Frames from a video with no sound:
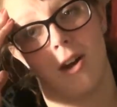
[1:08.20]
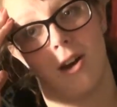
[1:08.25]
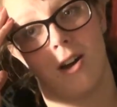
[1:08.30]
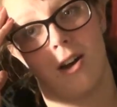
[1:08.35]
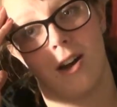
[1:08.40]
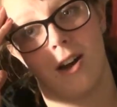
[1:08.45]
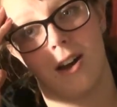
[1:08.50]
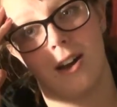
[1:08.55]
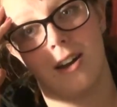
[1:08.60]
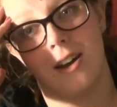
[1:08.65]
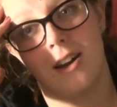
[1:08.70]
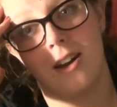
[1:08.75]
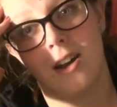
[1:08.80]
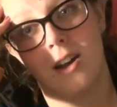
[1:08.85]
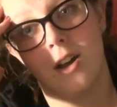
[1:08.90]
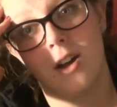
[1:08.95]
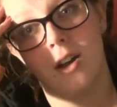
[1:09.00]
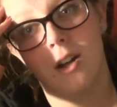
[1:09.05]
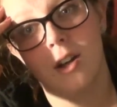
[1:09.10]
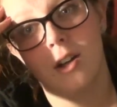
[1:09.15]
not
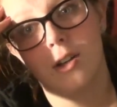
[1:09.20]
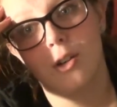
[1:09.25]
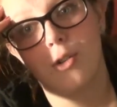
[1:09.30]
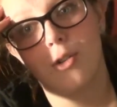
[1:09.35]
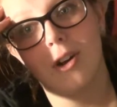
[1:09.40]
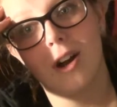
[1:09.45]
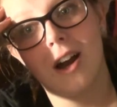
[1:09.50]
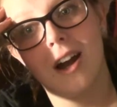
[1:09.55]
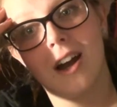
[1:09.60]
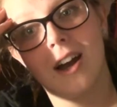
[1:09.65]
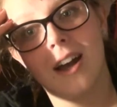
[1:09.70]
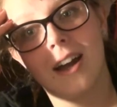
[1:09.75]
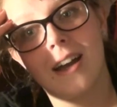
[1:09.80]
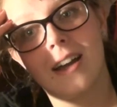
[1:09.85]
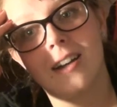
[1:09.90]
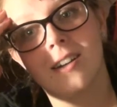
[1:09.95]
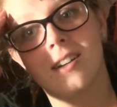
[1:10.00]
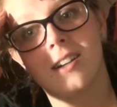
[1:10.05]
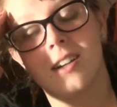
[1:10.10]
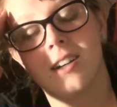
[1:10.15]

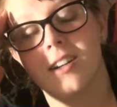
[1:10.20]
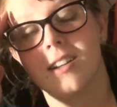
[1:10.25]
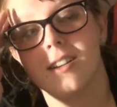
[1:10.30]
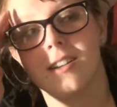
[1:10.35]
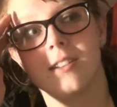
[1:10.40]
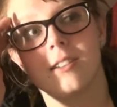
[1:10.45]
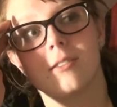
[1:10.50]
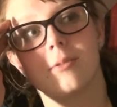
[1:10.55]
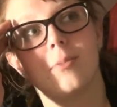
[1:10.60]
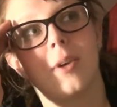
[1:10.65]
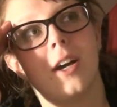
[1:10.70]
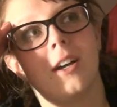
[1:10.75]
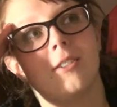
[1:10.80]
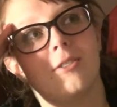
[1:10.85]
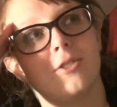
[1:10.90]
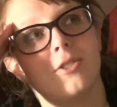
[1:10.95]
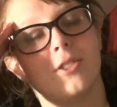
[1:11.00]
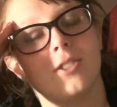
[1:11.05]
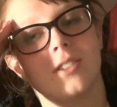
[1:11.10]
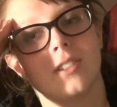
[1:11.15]
cried this
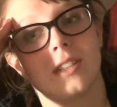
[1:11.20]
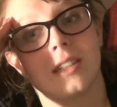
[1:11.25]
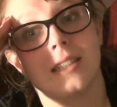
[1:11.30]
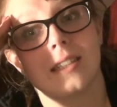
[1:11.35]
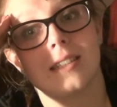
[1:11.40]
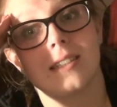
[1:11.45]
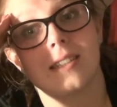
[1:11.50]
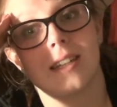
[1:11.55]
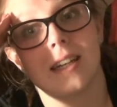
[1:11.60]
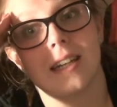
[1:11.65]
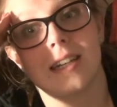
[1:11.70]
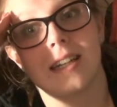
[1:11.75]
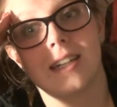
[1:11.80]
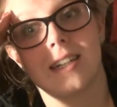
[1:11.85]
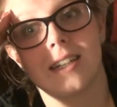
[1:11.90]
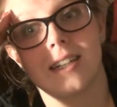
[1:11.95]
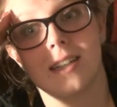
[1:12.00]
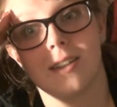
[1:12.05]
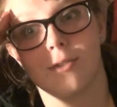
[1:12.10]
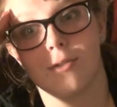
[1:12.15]
much since
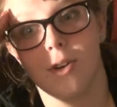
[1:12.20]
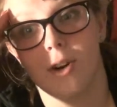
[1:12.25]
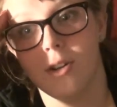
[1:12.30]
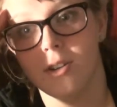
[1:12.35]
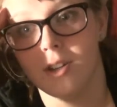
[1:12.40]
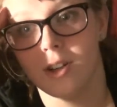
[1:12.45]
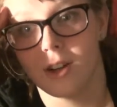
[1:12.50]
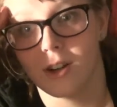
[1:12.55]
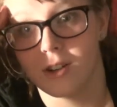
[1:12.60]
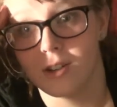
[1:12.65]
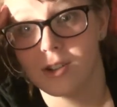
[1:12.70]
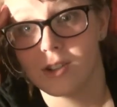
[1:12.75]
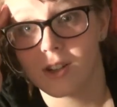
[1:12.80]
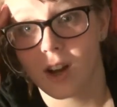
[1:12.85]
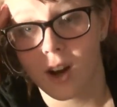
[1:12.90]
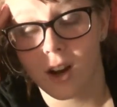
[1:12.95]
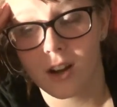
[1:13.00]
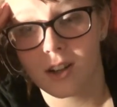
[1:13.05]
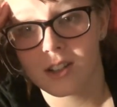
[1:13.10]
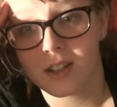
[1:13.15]
like The Fault in Our
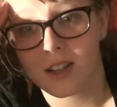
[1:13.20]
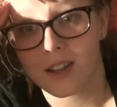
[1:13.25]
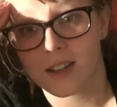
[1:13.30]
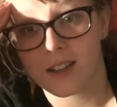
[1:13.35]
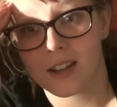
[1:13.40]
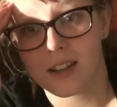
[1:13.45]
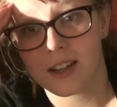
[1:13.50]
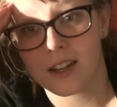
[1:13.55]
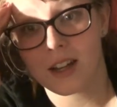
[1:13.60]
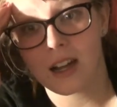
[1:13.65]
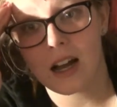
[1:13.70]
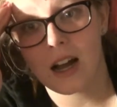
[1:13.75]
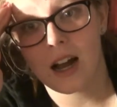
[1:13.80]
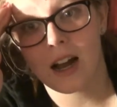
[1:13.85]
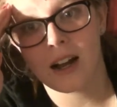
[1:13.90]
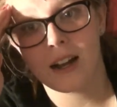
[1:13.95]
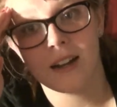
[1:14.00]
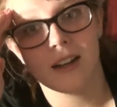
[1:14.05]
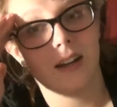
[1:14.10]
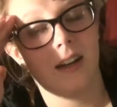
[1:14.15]
Stars, I think.
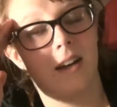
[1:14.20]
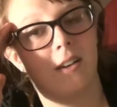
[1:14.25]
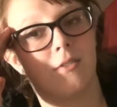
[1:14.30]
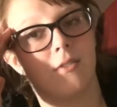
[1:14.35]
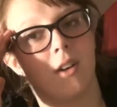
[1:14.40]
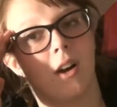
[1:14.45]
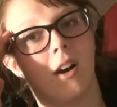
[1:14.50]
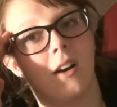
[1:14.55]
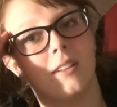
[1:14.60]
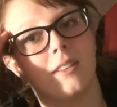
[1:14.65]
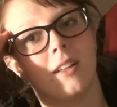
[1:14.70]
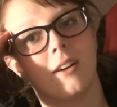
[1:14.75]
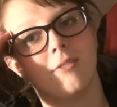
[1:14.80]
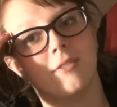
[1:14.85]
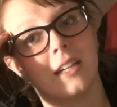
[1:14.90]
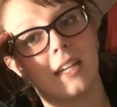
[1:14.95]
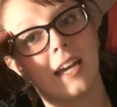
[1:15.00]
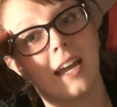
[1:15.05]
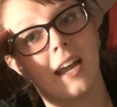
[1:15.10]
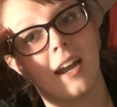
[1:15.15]
I have not
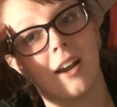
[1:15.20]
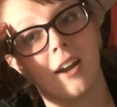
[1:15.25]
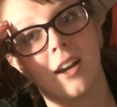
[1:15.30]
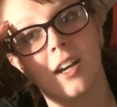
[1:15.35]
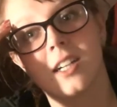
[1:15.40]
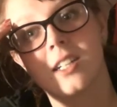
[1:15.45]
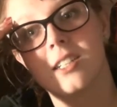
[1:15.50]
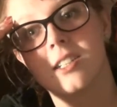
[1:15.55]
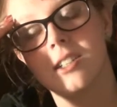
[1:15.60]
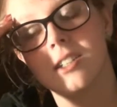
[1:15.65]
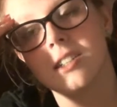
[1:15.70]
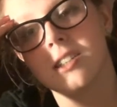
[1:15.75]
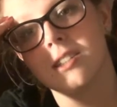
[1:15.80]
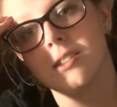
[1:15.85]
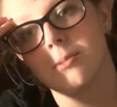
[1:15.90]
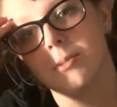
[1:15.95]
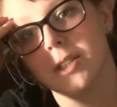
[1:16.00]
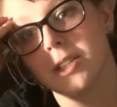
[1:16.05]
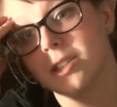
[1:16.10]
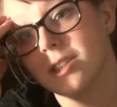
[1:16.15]
loved a character
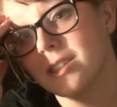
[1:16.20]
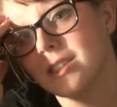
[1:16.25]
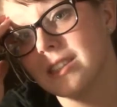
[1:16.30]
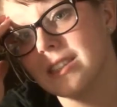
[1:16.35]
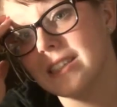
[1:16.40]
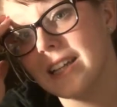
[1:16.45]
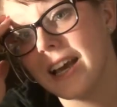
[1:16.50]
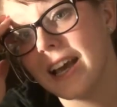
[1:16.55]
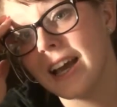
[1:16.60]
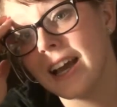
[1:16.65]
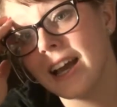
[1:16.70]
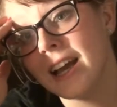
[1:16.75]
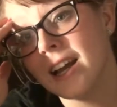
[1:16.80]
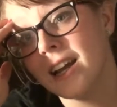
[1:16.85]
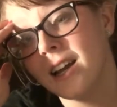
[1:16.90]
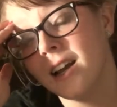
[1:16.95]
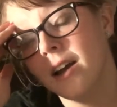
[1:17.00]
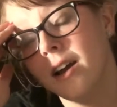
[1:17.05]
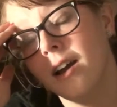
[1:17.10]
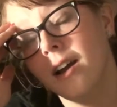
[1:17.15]
as much as
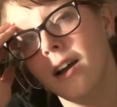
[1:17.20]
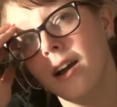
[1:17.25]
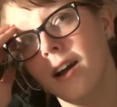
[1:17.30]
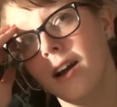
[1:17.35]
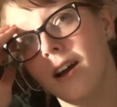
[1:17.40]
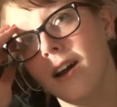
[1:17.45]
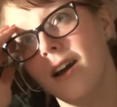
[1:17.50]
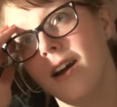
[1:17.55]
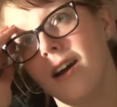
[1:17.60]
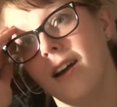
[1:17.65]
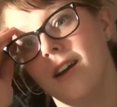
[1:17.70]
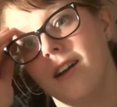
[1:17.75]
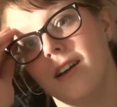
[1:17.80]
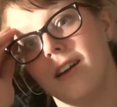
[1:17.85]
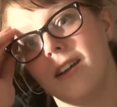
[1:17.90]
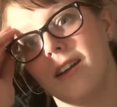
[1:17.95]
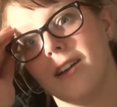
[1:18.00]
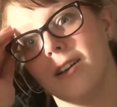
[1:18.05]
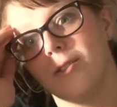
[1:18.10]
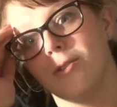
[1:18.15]
Day
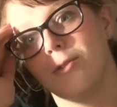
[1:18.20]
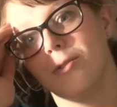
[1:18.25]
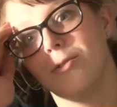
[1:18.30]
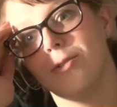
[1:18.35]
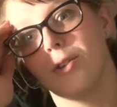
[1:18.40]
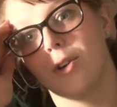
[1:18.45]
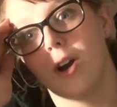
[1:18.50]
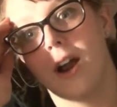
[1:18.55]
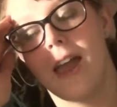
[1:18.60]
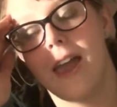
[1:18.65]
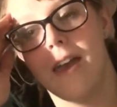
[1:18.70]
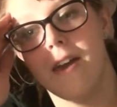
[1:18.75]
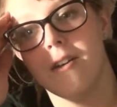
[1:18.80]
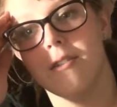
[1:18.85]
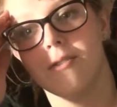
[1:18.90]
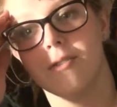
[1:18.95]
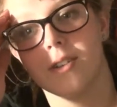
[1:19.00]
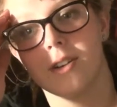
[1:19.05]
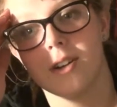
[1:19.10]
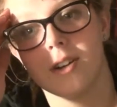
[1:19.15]
in
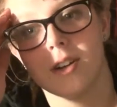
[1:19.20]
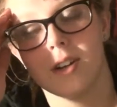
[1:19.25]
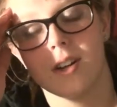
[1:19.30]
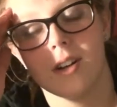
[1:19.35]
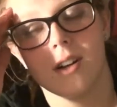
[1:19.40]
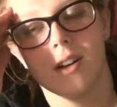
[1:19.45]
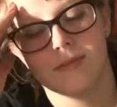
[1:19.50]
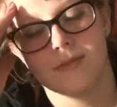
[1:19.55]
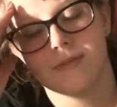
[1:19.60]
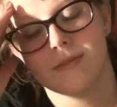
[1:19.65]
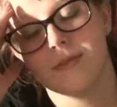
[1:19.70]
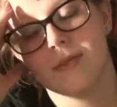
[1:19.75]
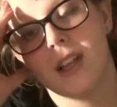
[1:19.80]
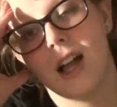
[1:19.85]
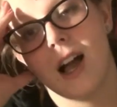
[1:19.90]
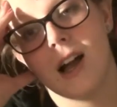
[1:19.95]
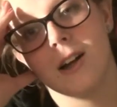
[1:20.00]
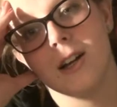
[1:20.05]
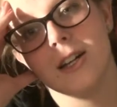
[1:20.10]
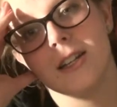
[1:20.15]
forever.
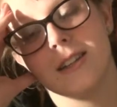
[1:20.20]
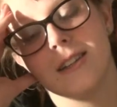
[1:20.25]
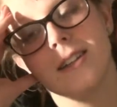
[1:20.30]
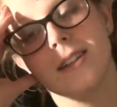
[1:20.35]
I